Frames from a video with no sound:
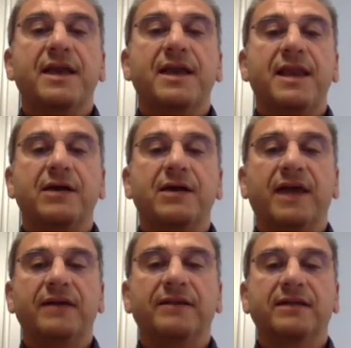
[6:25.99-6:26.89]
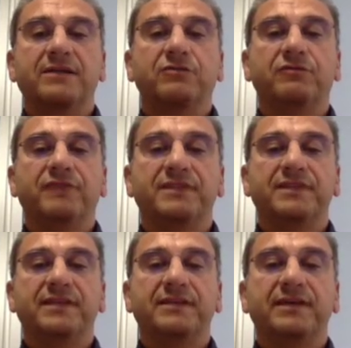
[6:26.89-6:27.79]
lack of guidance to
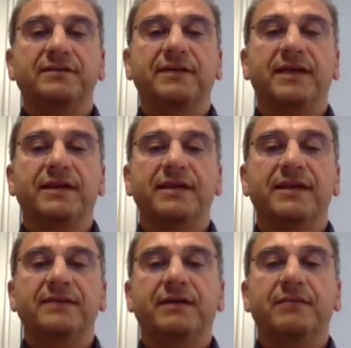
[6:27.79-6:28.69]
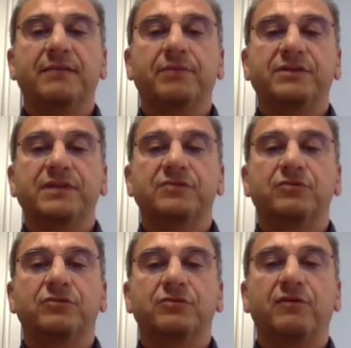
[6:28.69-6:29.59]
facilitate an ethical
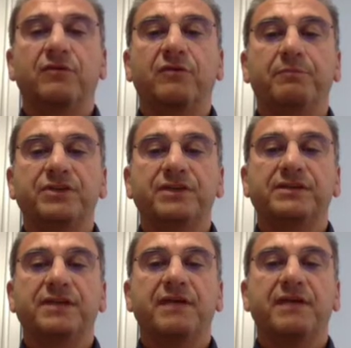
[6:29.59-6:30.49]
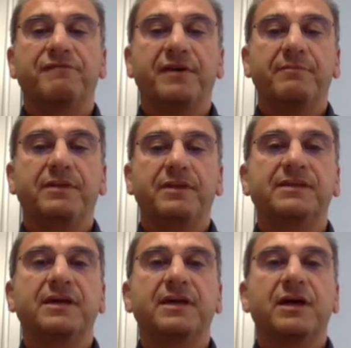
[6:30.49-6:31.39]
process to involve patients and
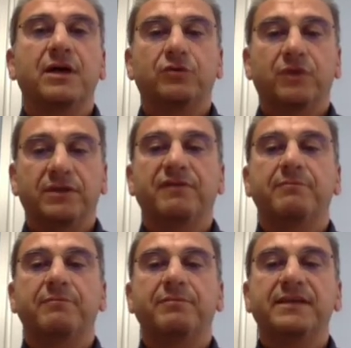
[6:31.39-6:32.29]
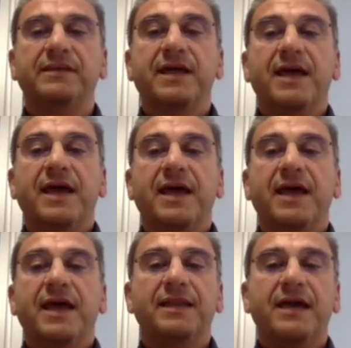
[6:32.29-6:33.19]
families, 25%,
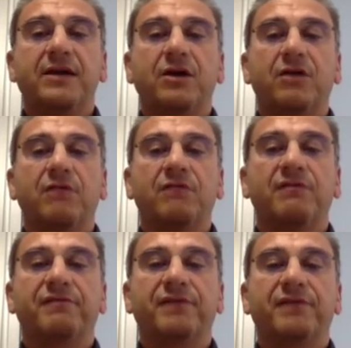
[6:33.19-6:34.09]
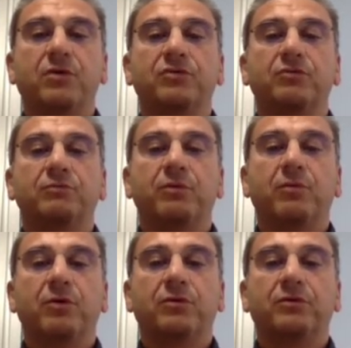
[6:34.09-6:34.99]
and the lack of a framework to
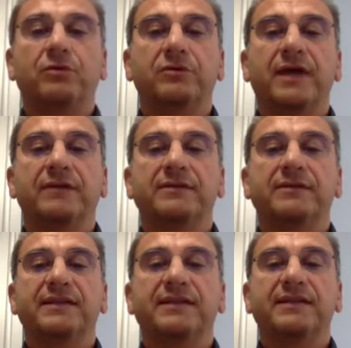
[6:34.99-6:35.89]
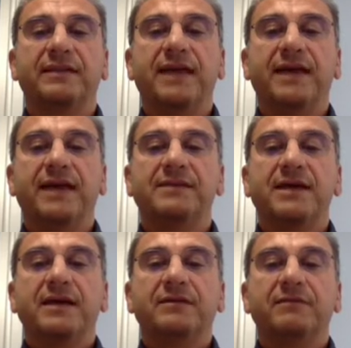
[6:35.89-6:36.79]
promote and
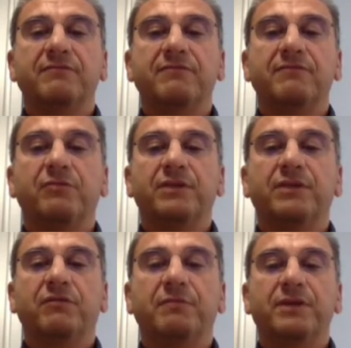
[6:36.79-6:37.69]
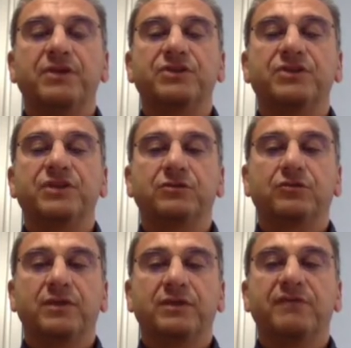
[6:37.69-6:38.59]
standardize the involvement of patients,
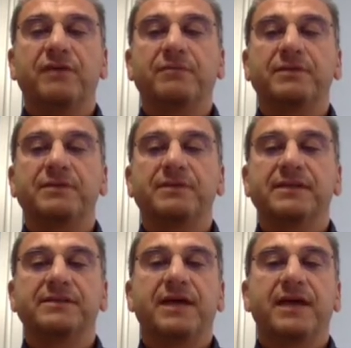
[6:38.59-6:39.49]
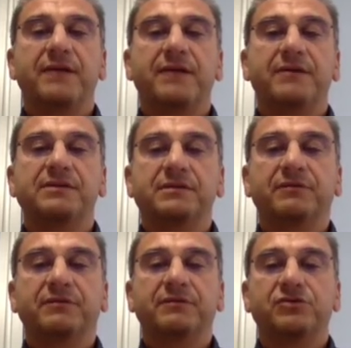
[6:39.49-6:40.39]
25%. And this is
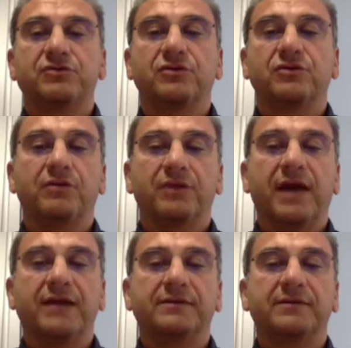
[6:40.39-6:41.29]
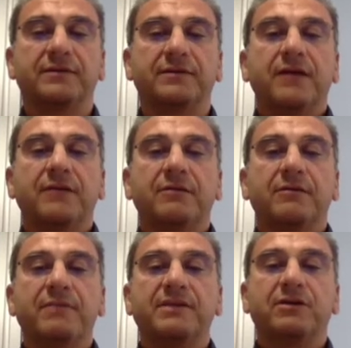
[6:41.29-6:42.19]
the figure on the right. The
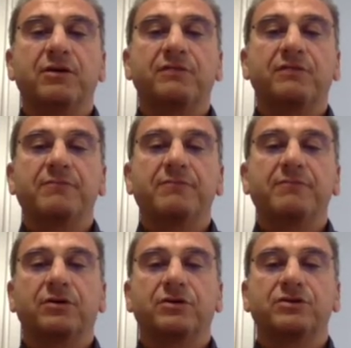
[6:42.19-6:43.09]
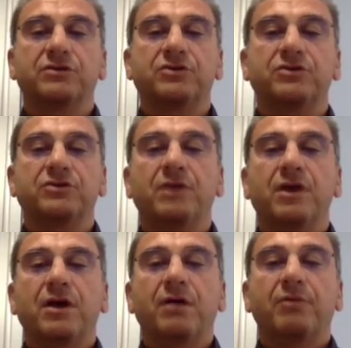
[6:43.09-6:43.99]
members of the EPTRI
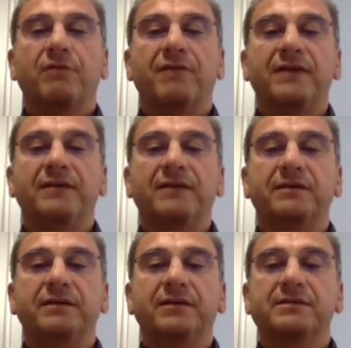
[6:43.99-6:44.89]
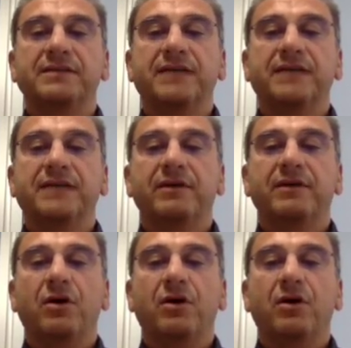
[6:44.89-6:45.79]
consortium provided in the survey
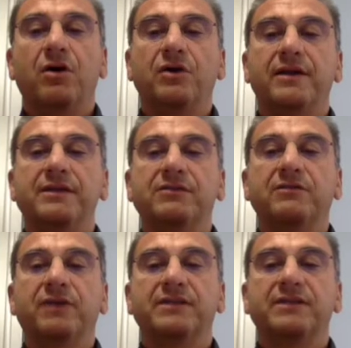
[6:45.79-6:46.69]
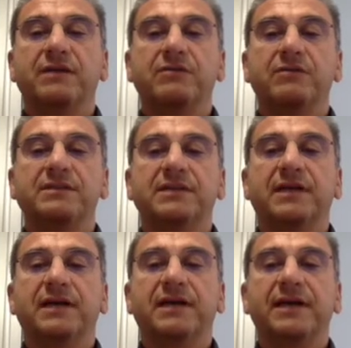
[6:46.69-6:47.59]
also a list of
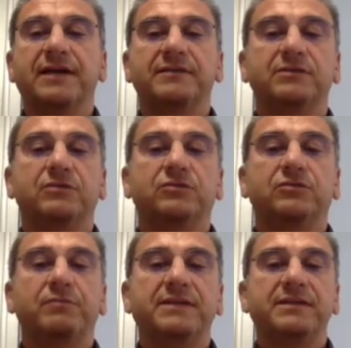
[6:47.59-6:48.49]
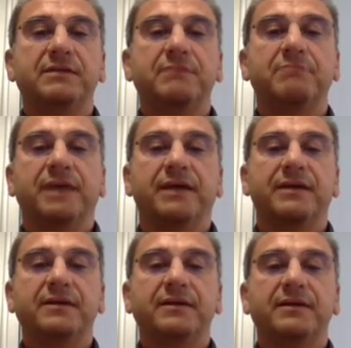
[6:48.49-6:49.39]
resources related to basic
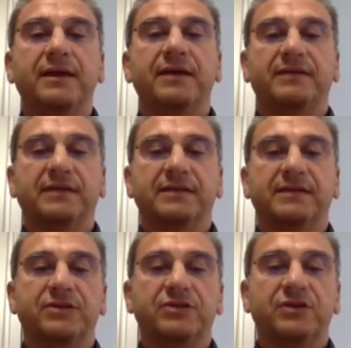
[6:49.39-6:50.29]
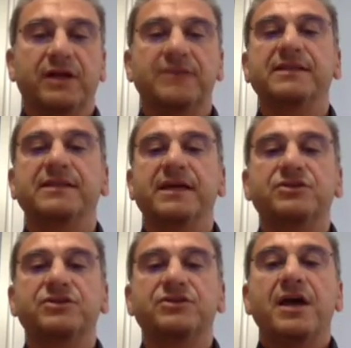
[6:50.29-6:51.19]
preclinical and translational
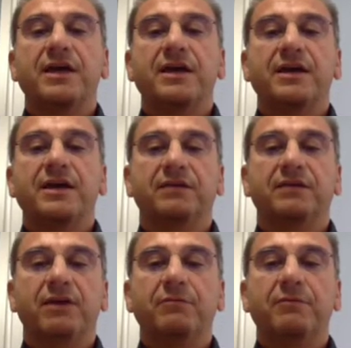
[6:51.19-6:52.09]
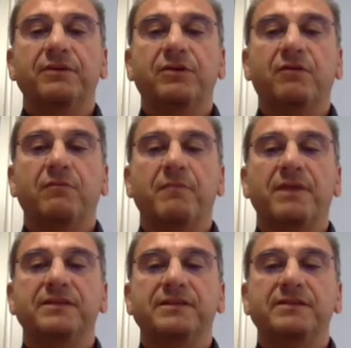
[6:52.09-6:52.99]
research in the development of
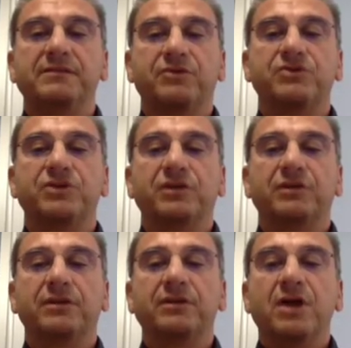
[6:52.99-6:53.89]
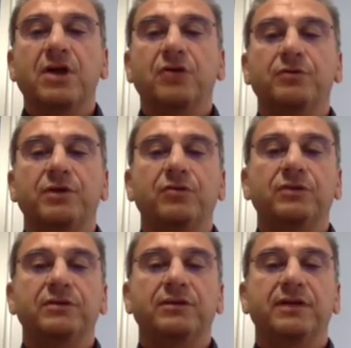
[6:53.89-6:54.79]
medicines for children to be
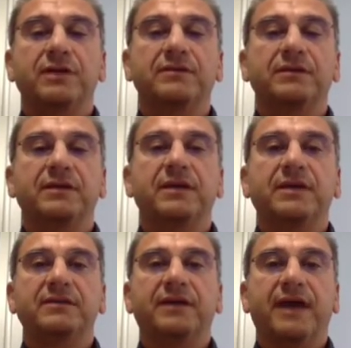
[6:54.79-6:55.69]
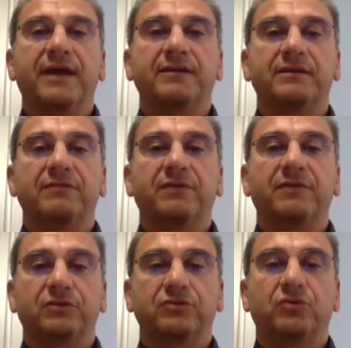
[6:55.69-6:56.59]
included in the interactive
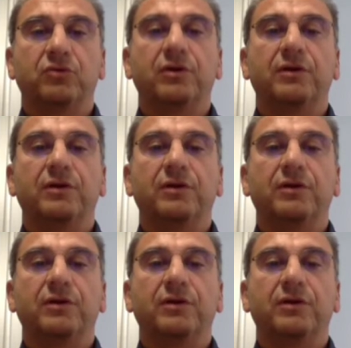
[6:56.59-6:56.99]
tool.